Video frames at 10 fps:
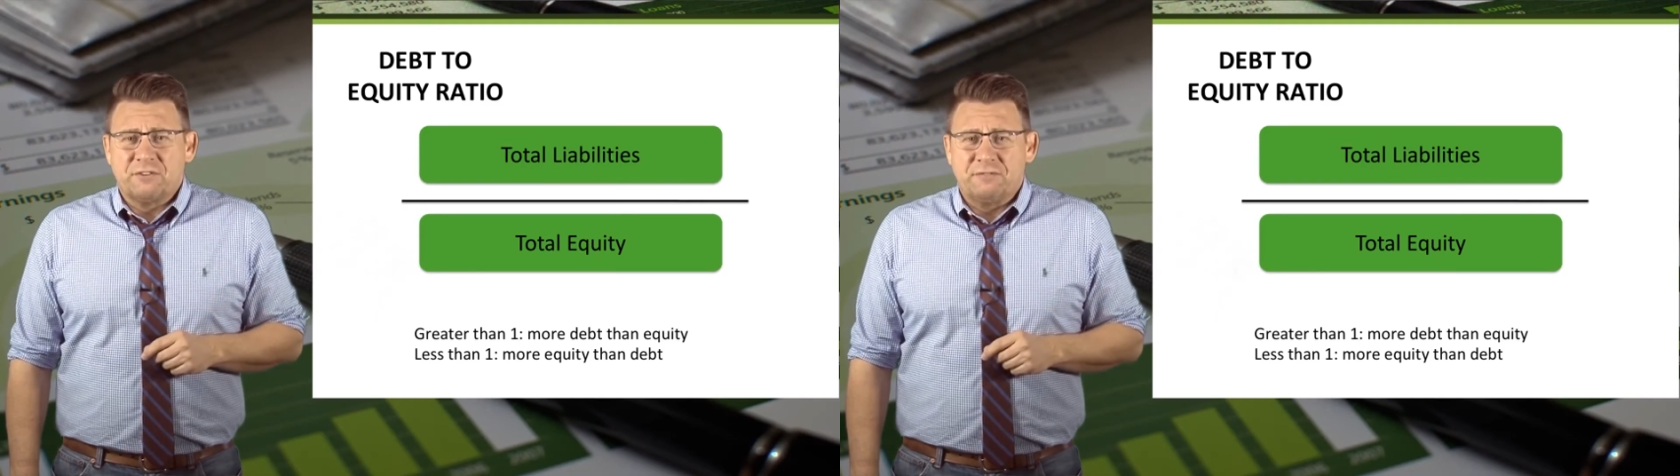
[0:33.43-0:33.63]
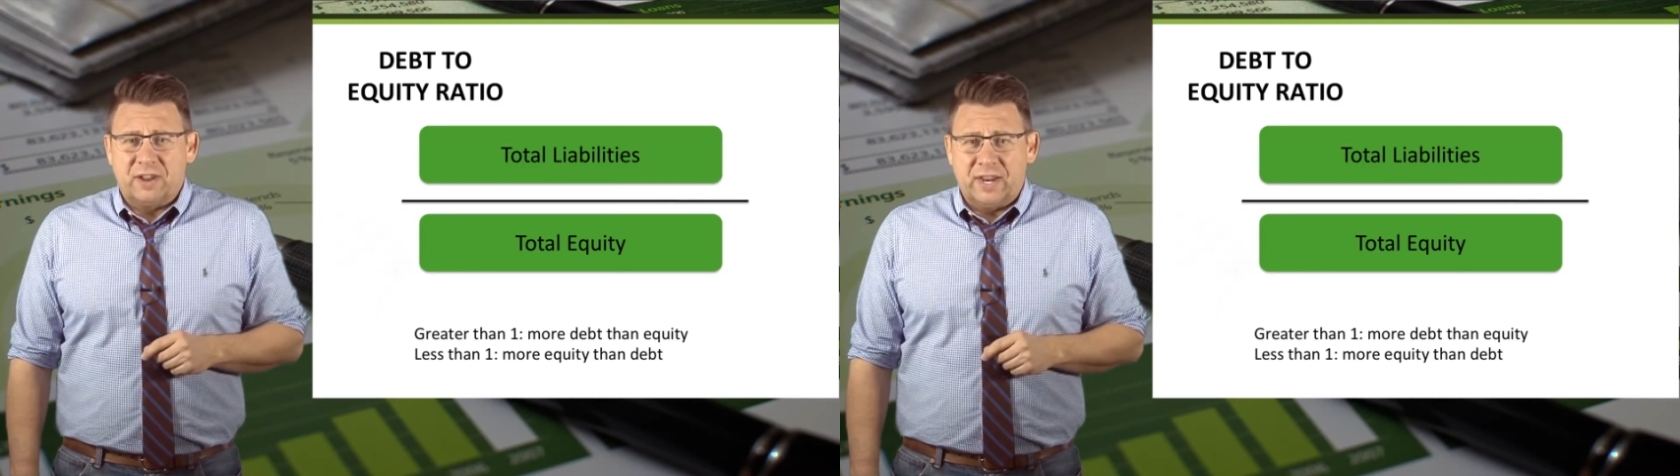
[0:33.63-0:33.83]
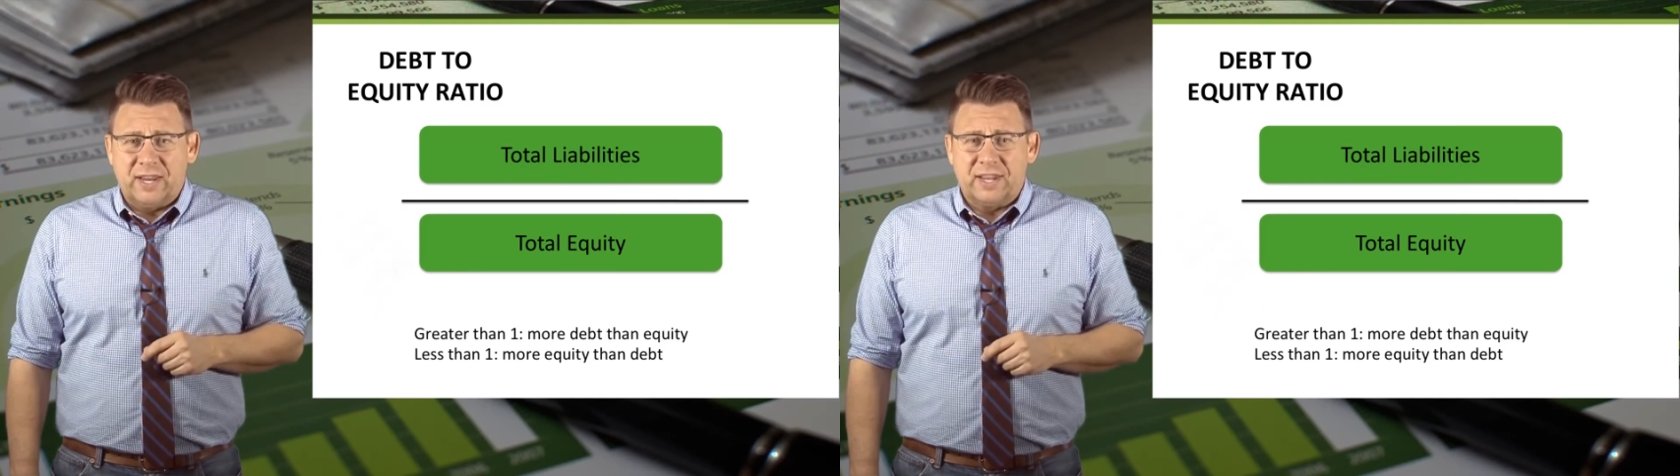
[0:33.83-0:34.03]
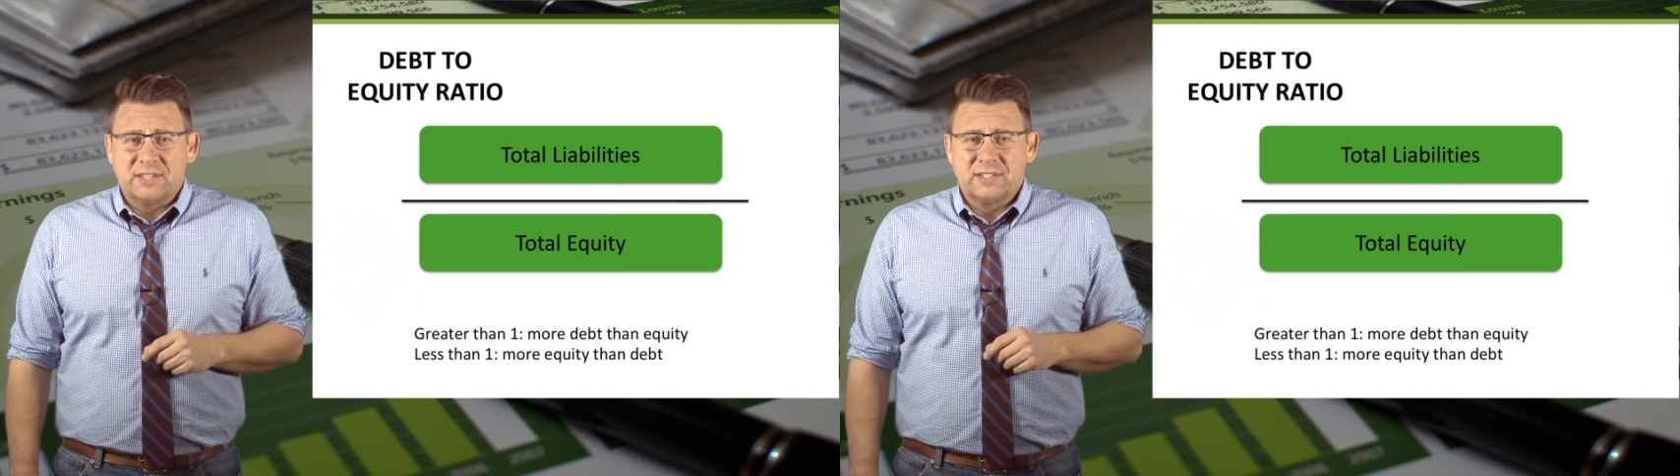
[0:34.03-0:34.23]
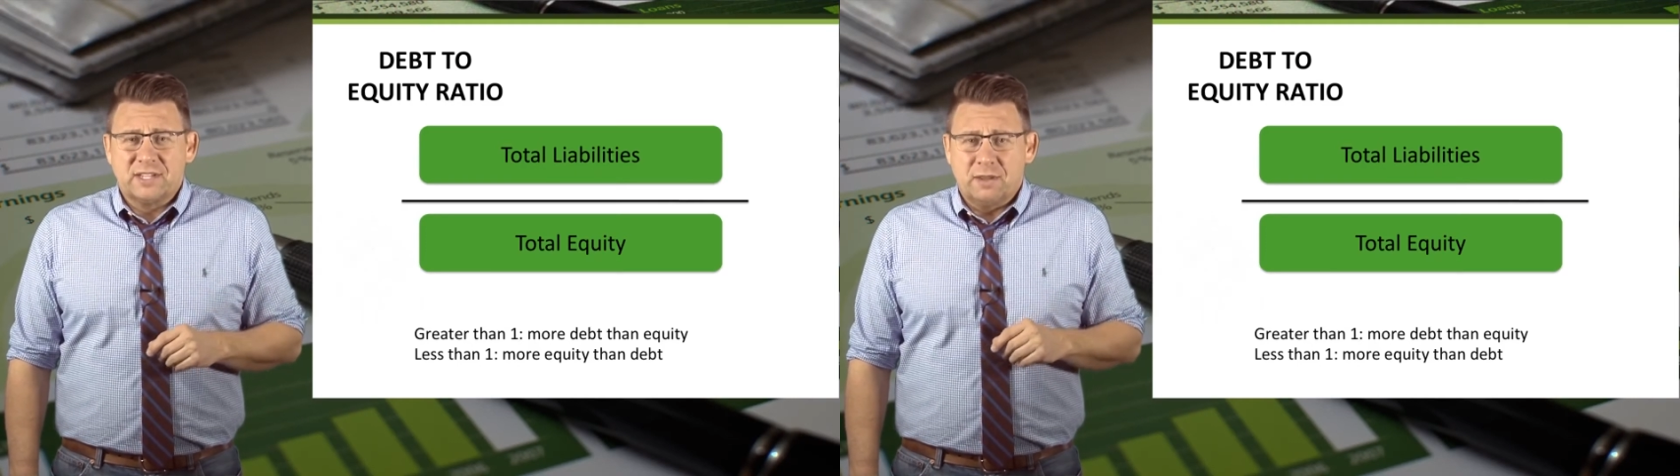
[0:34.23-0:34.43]

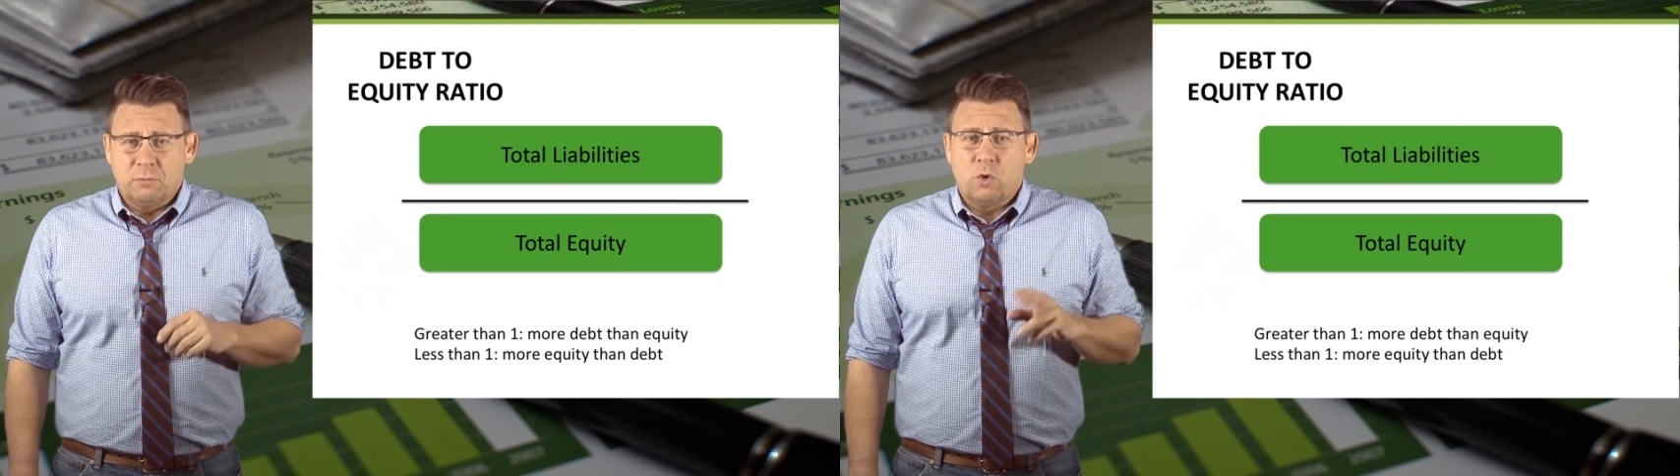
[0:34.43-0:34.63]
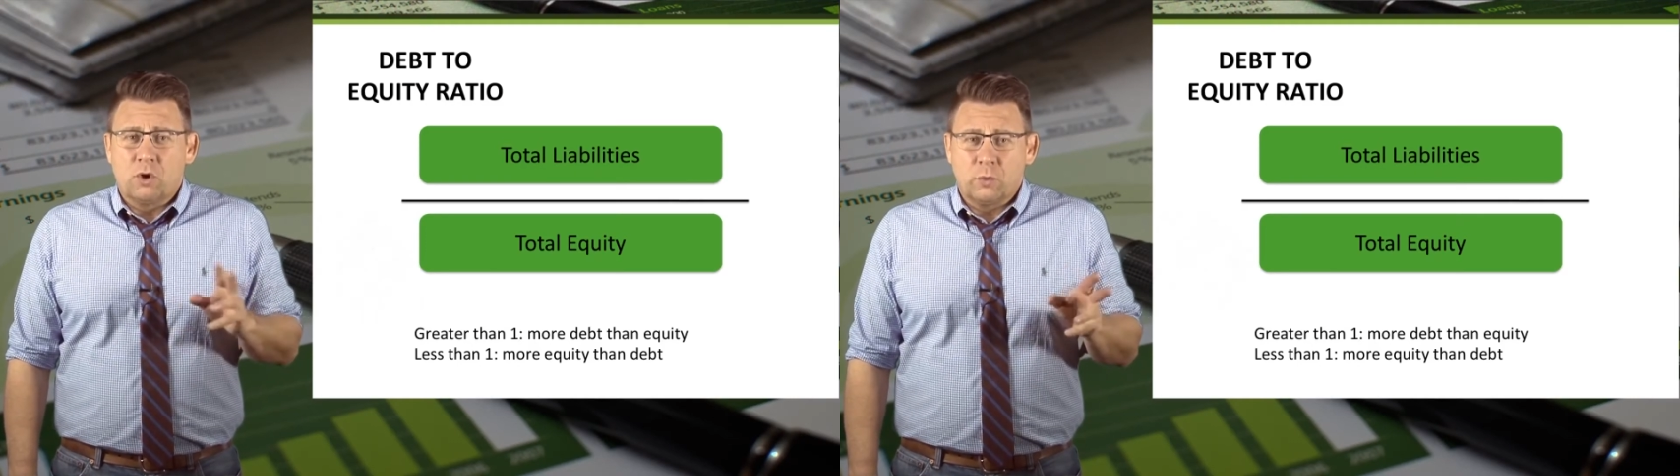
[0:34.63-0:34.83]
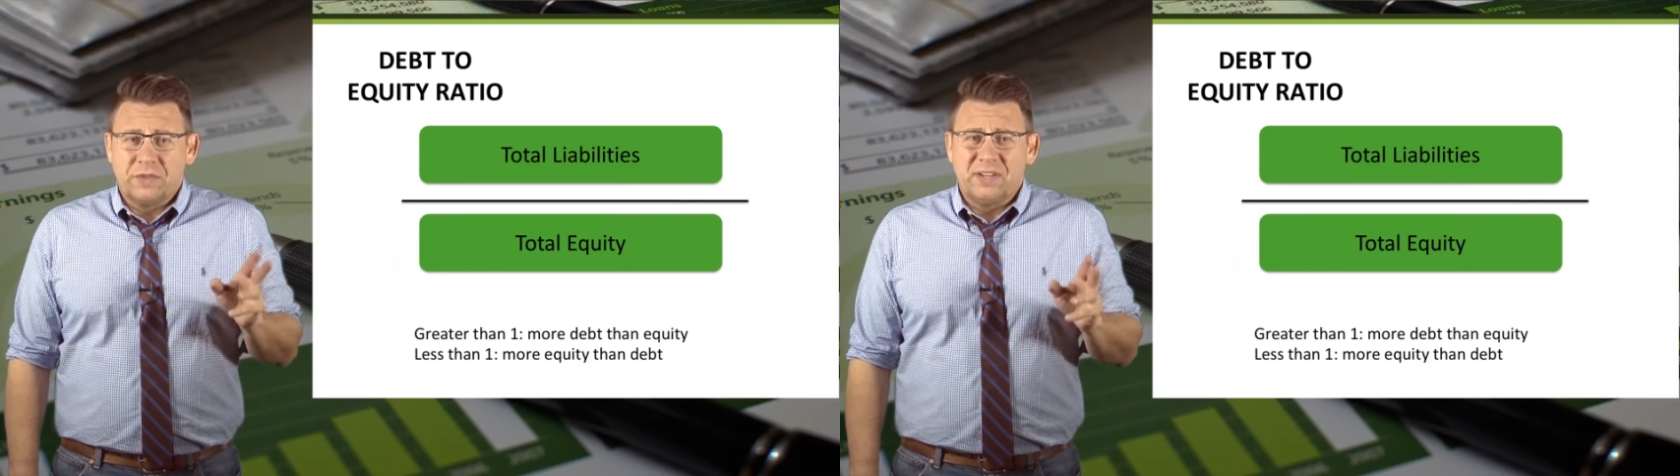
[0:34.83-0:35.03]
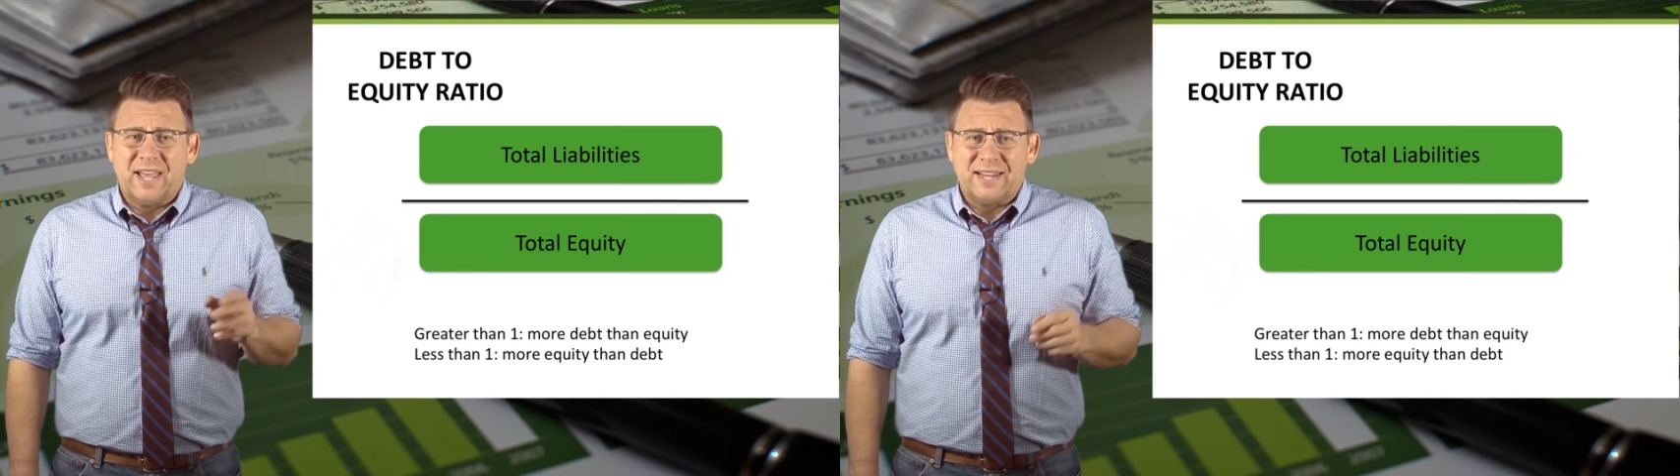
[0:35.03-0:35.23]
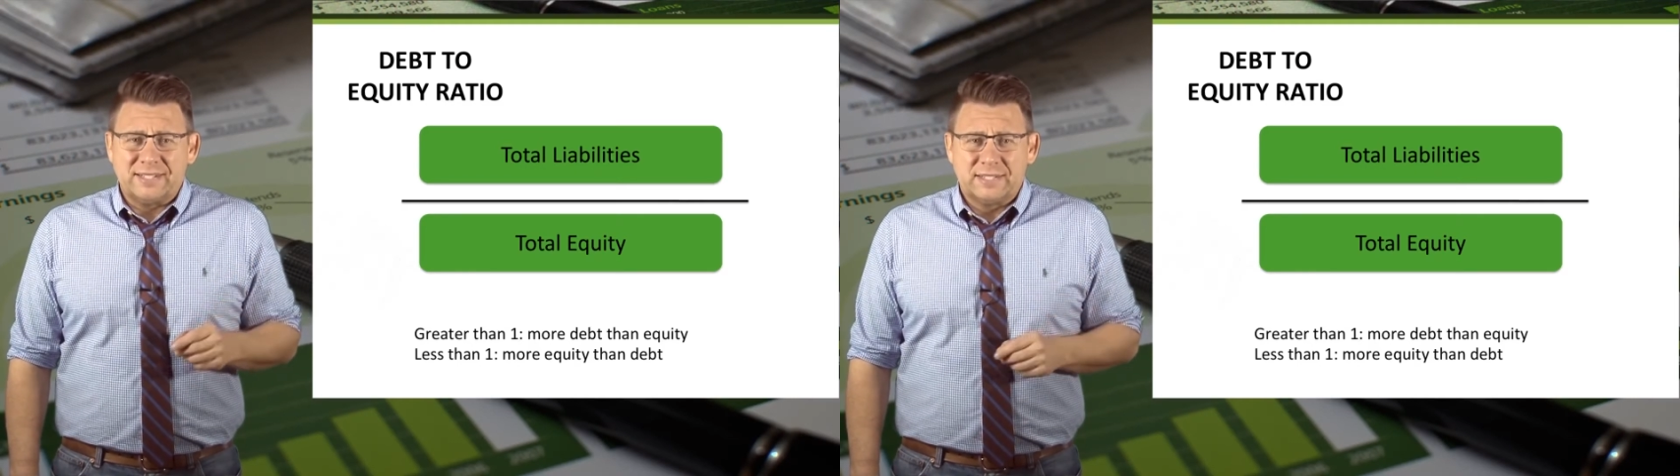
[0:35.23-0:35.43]
financed more with
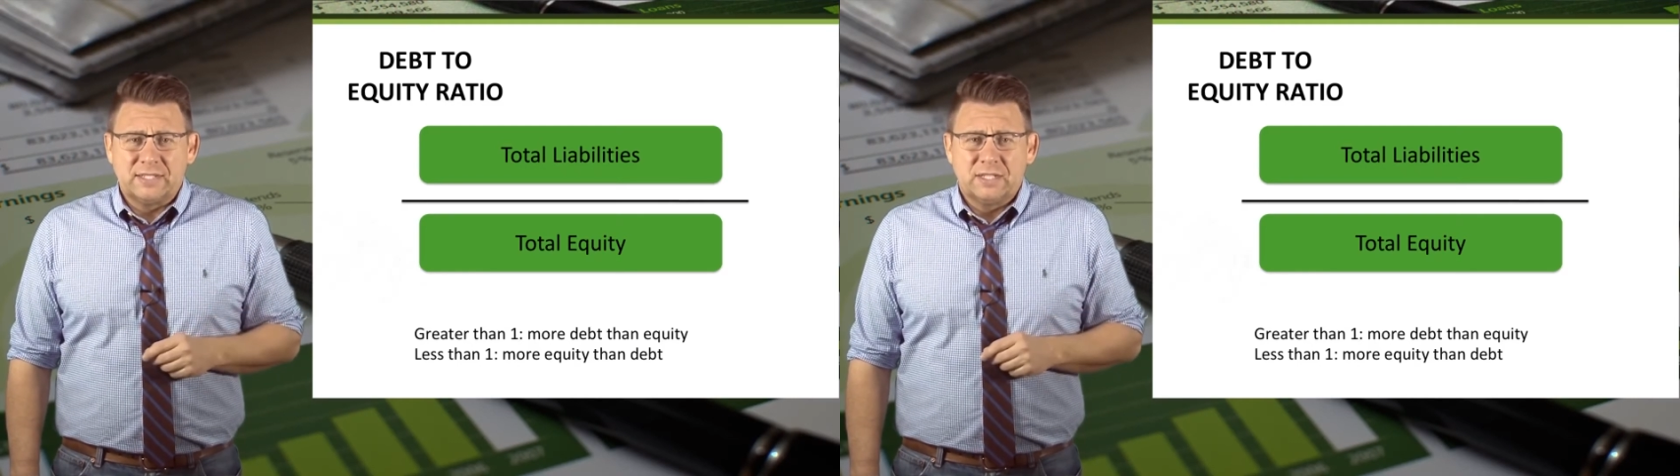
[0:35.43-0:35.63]
debt.